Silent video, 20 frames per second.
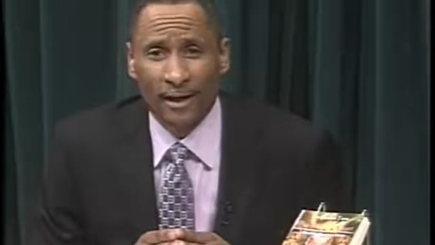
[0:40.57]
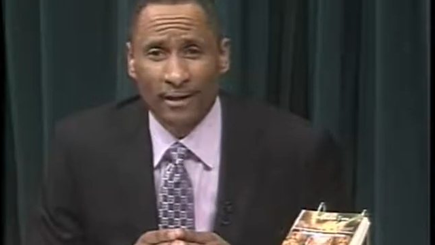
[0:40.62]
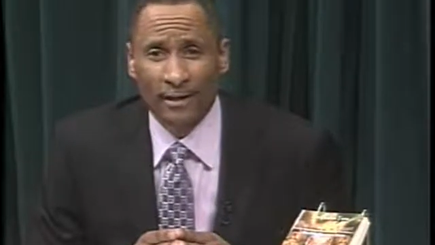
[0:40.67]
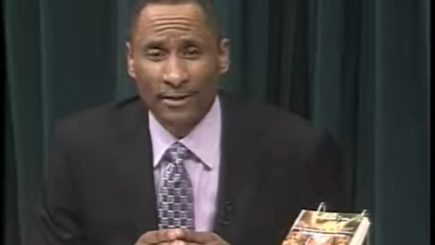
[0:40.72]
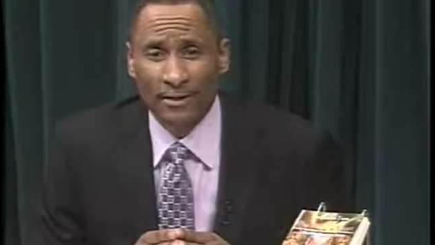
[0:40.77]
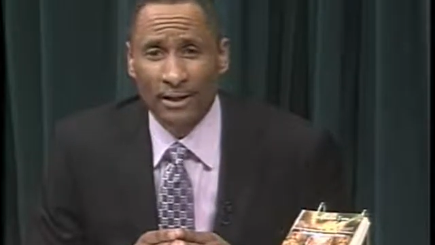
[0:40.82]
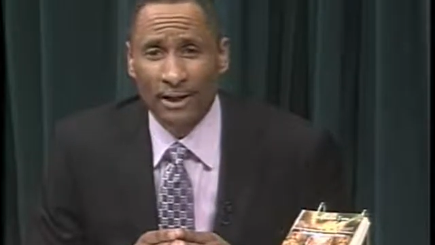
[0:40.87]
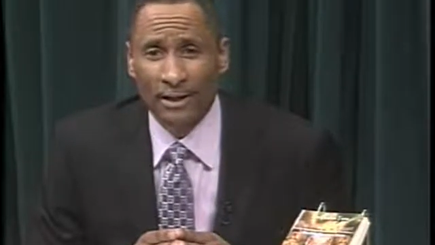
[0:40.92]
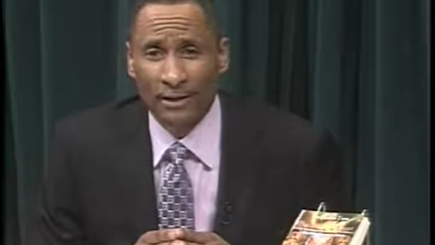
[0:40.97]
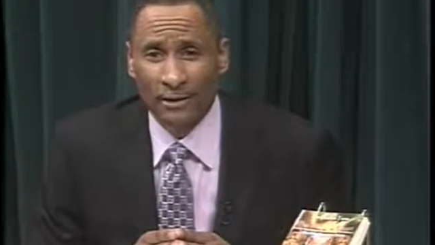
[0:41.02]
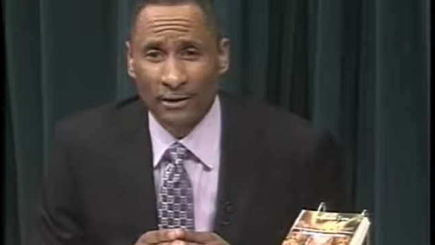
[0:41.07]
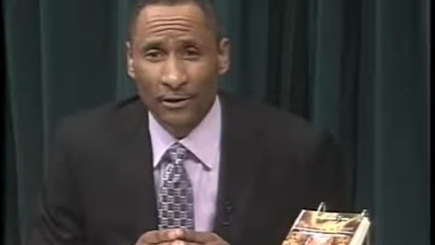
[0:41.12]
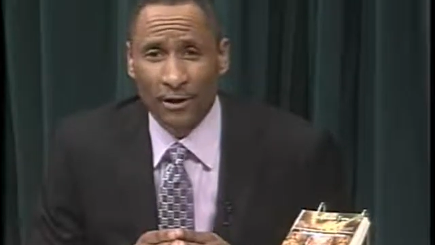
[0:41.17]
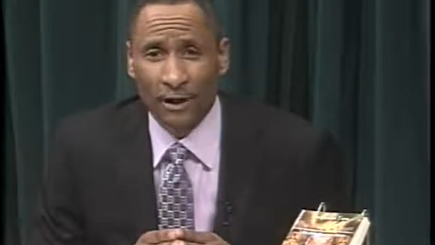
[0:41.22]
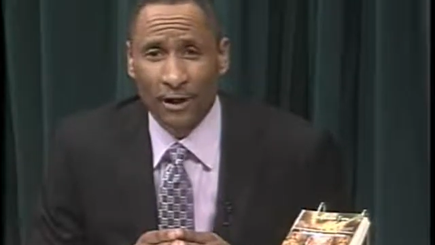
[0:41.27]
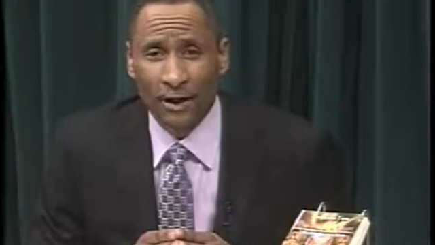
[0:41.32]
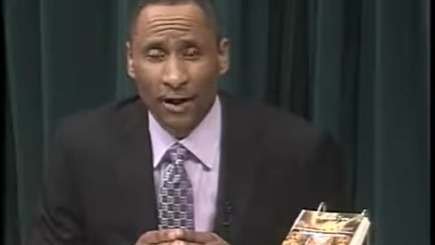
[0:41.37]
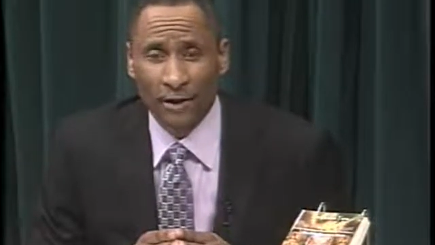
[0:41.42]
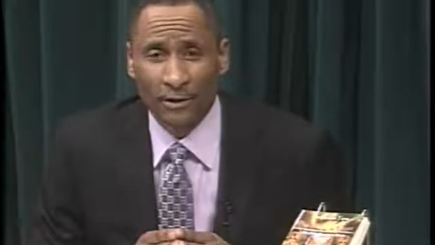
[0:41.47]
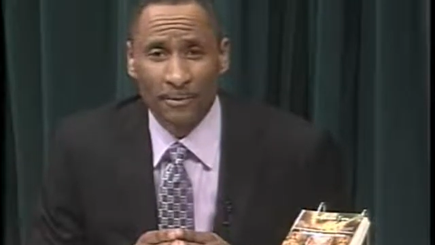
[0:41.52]
She and her
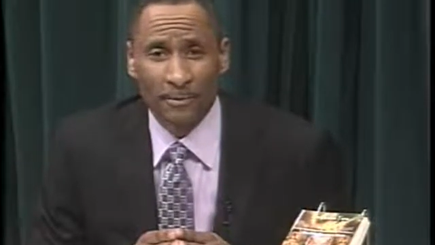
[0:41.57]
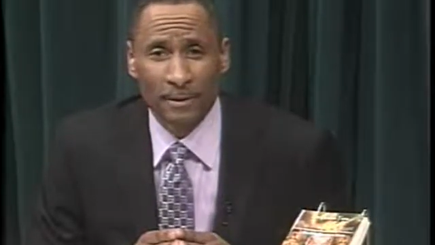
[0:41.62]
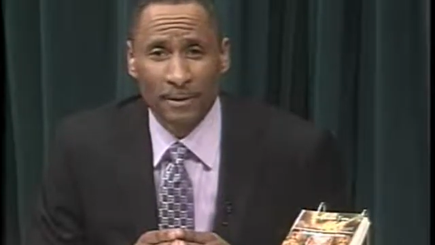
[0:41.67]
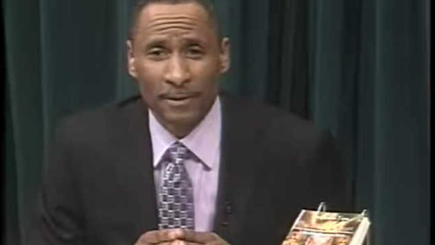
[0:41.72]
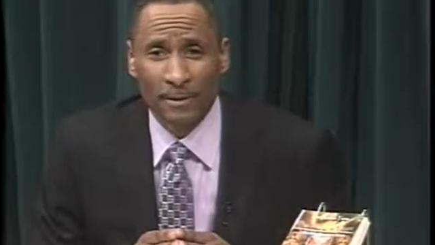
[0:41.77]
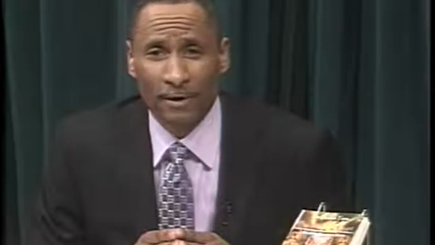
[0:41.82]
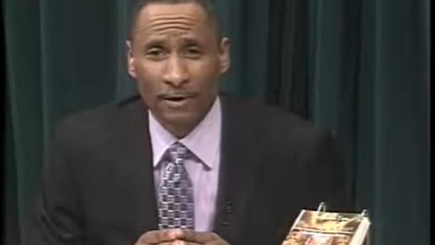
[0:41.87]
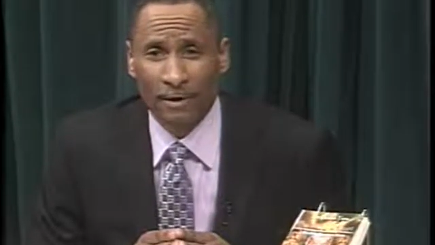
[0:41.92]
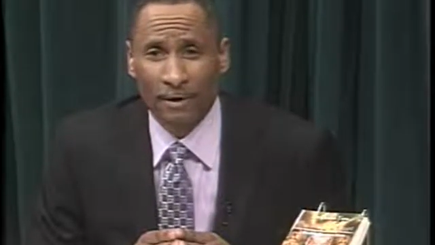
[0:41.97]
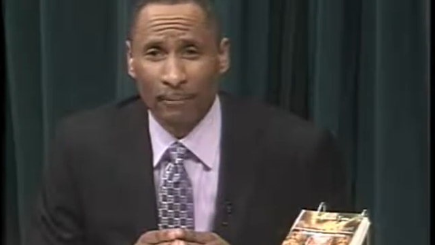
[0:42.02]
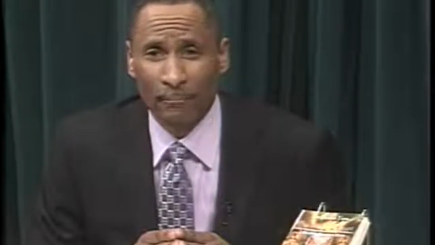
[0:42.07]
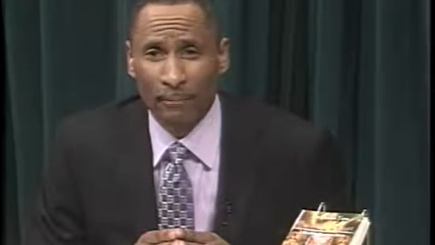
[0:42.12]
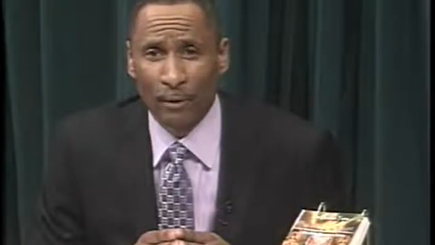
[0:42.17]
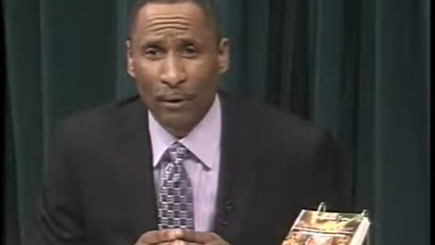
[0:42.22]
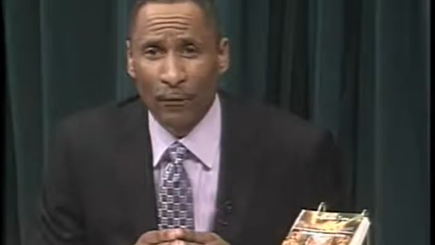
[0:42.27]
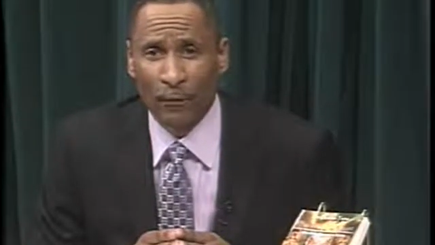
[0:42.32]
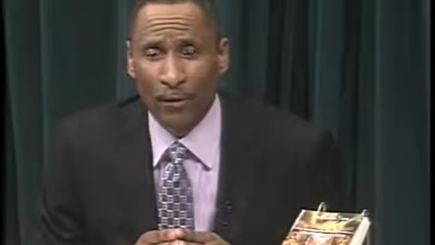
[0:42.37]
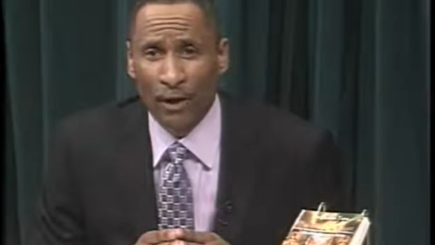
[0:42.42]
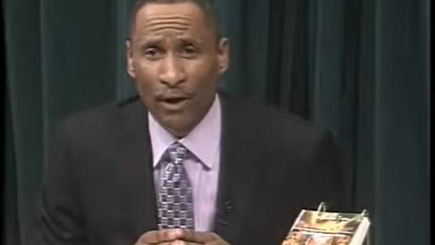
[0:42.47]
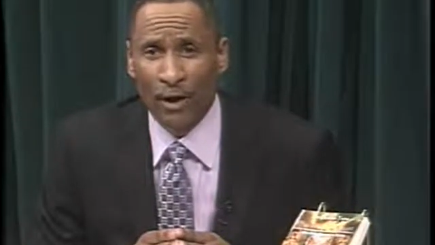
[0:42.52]
husband are
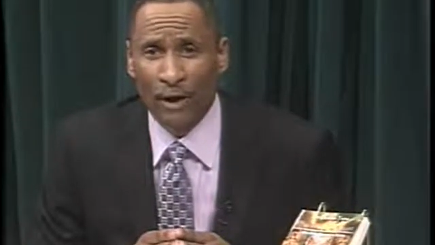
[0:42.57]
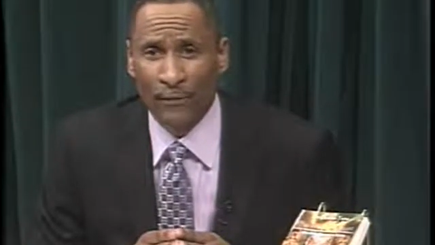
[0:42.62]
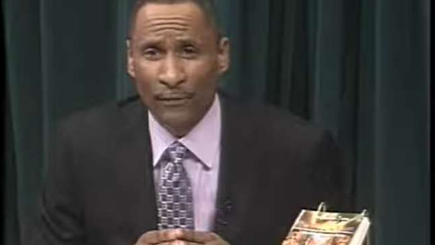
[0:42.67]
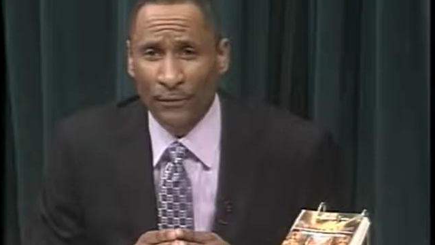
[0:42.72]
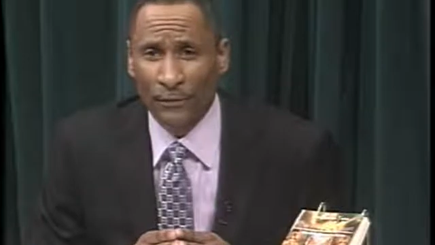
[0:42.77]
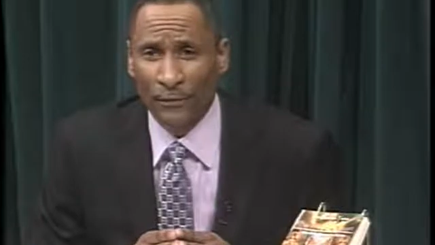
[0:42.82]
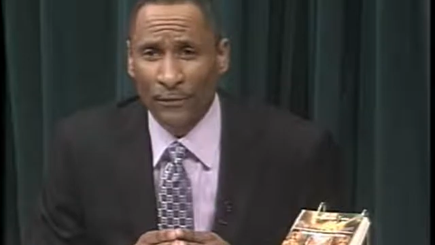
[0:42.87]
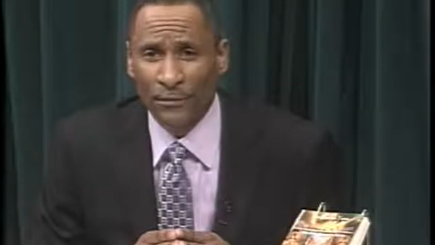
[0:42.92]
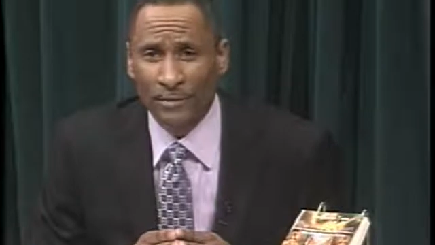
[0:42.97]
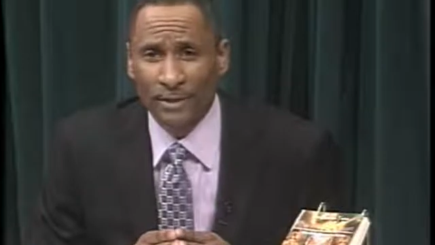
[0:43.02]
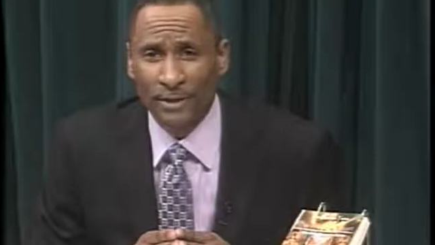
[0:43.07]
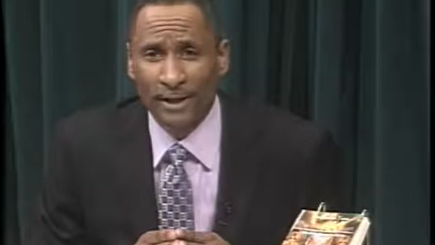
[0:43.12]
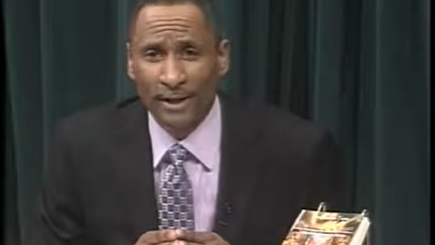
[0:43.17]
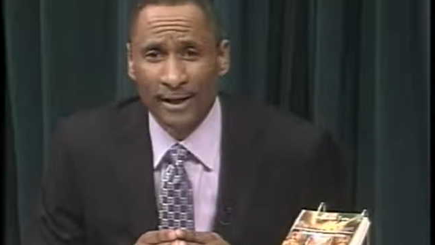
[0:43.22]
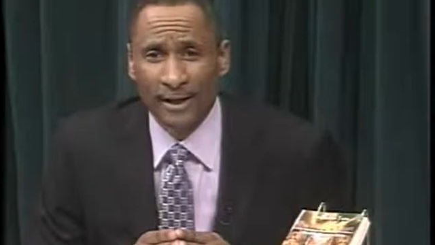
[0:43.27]
both authors,